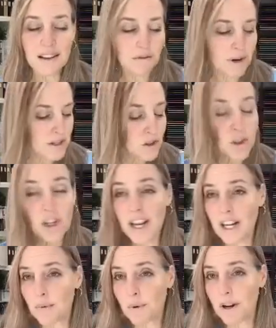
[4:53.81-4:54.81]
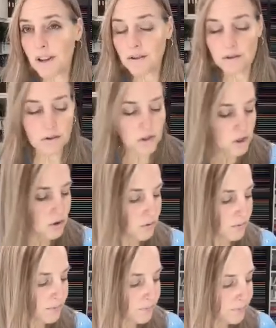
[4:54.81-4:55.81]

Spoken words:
that runs January through June.